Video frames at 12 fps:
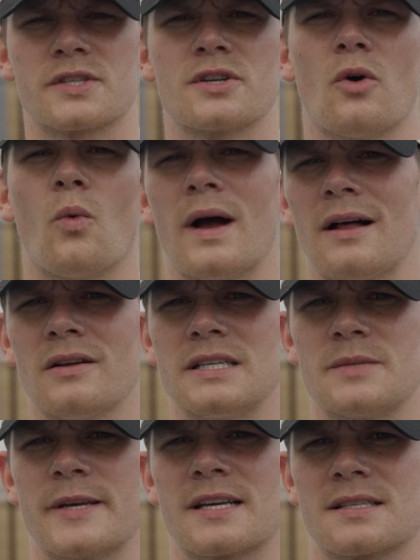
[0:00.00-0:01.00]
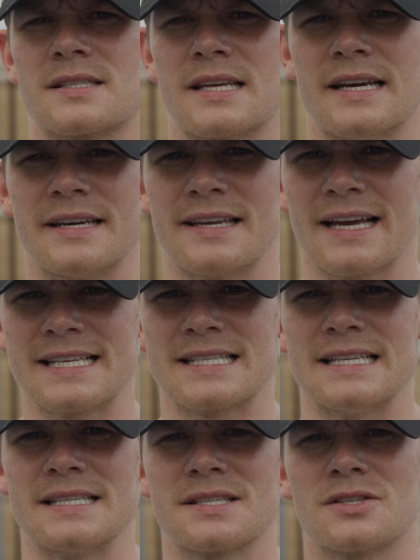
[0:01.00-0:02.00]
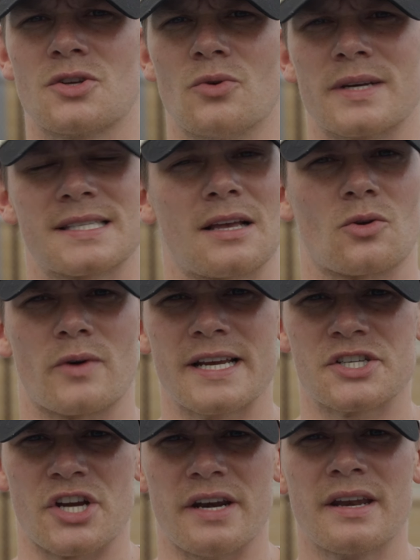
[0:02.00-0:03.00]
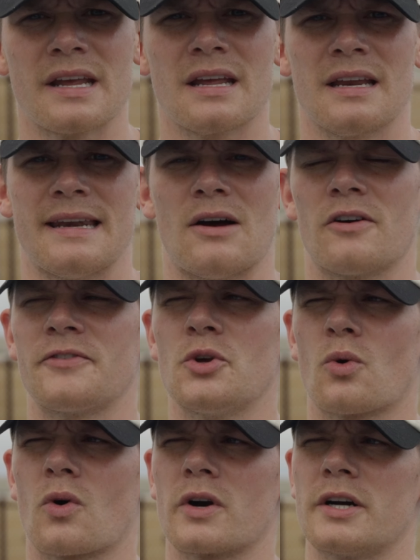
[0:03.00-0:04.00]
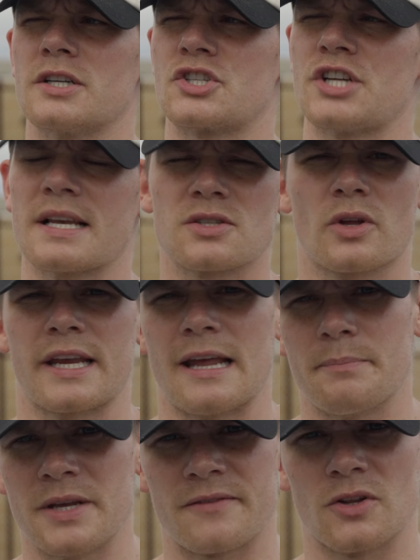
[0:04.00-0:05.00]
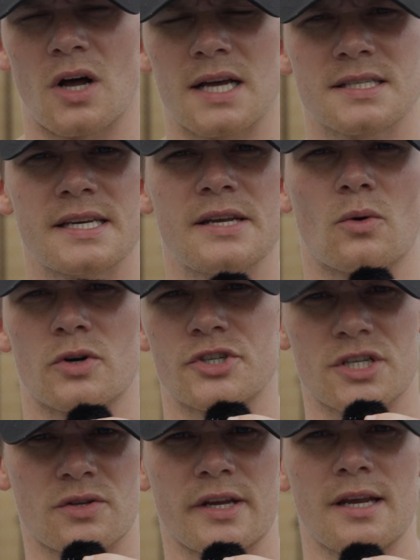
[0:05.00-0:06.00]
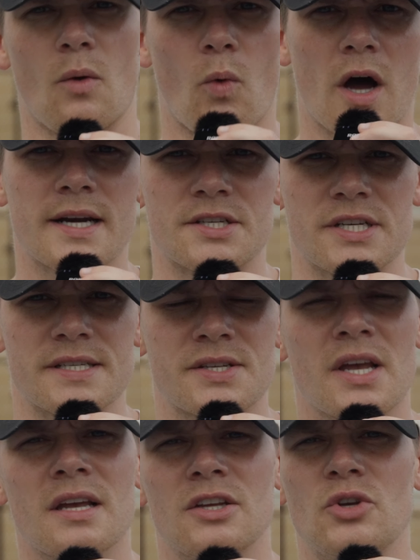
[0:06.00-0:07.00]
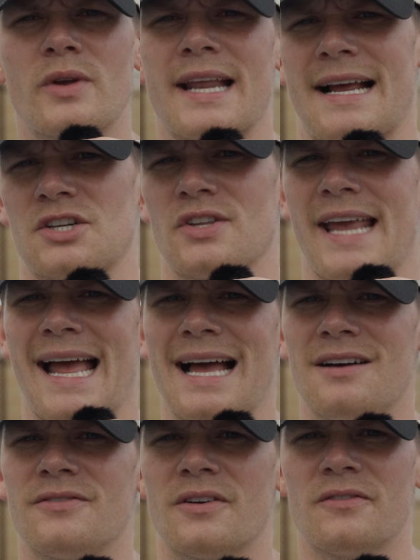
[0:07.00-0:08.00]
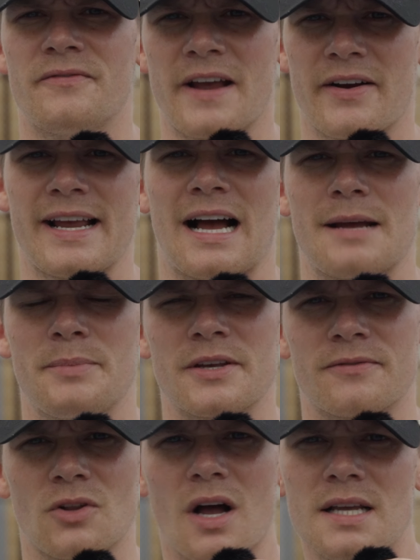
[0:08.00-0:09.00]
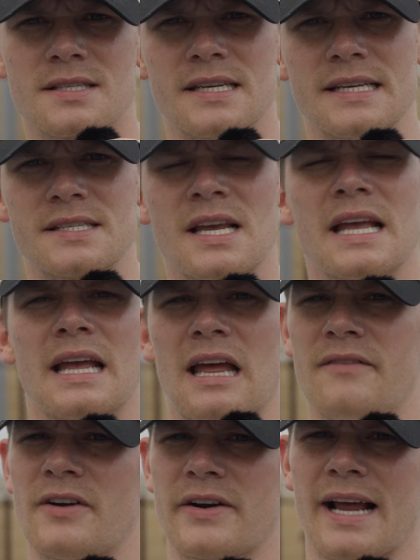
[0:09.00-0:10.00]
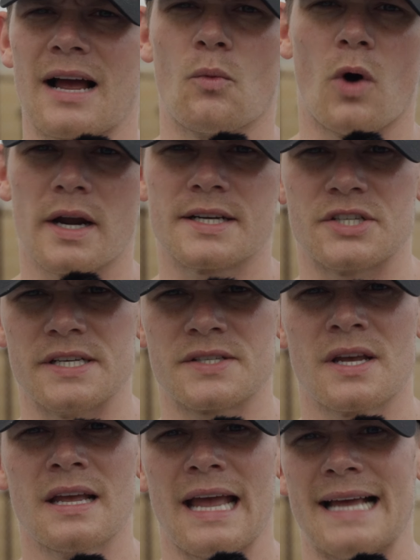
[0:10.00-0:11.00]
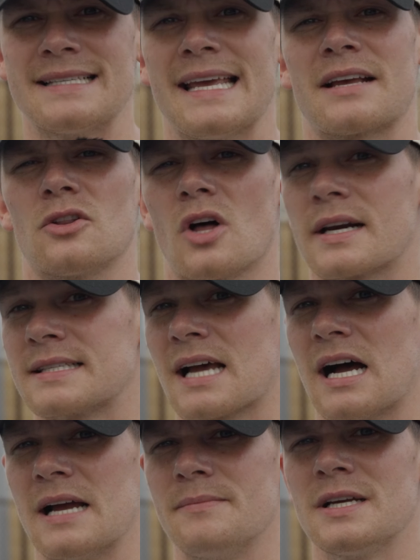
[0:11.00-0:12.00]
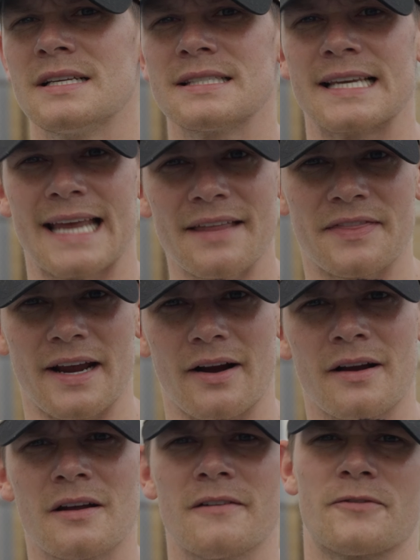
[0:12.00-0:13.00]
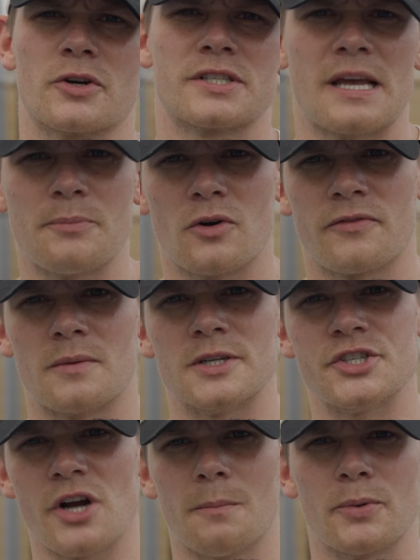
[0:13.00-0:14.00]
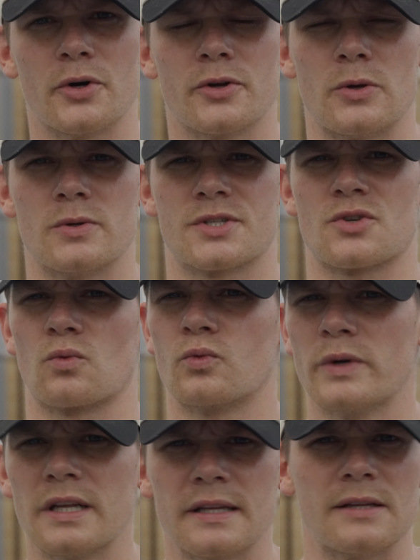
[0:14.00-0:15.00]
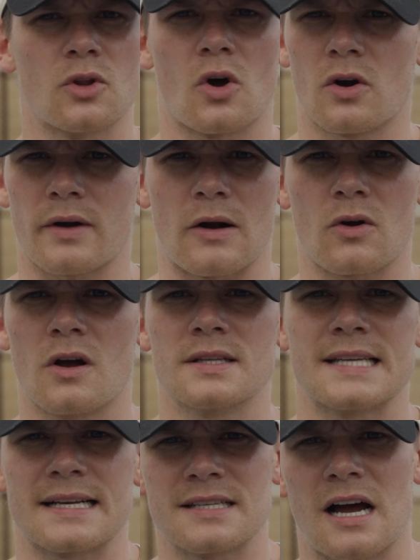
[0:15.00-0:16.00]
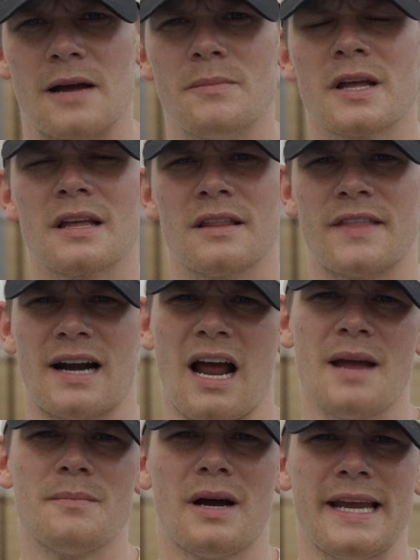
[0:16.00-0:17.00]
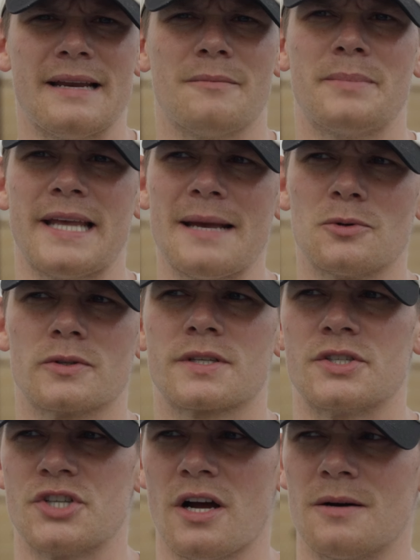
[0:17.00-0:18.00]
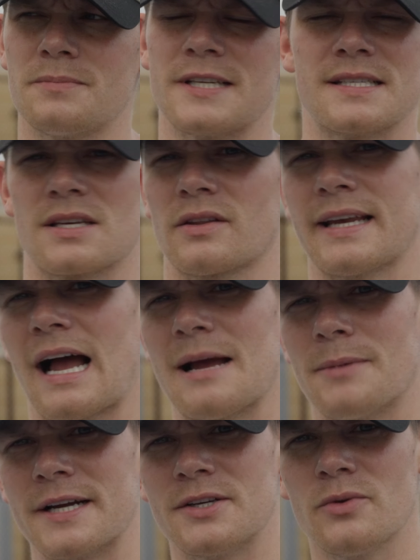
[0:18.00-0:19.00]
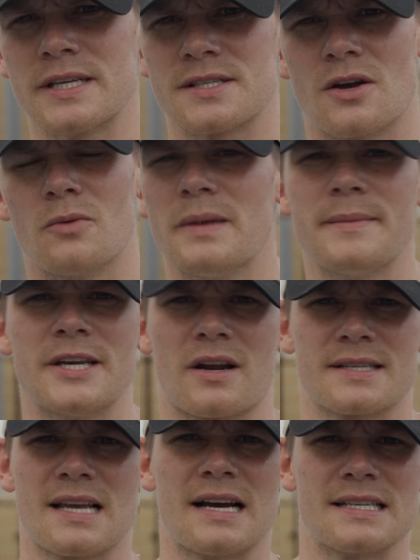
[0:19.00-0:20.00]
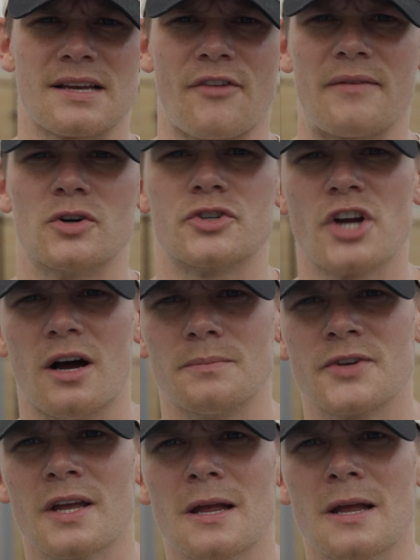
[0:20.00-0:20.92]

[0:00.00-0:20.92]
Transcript: so well is because it's an indices to acceleration. Now, if you're just looking at peak velocity or you're just looking at wattages, you can actually have very high peak velocities and very high wattages and take a lot of time to get there. For example, if I'm a jumper who uses a really long ground contact time, then I might be able to jump decently high by doing so, maybe not as high as I've ever jumped,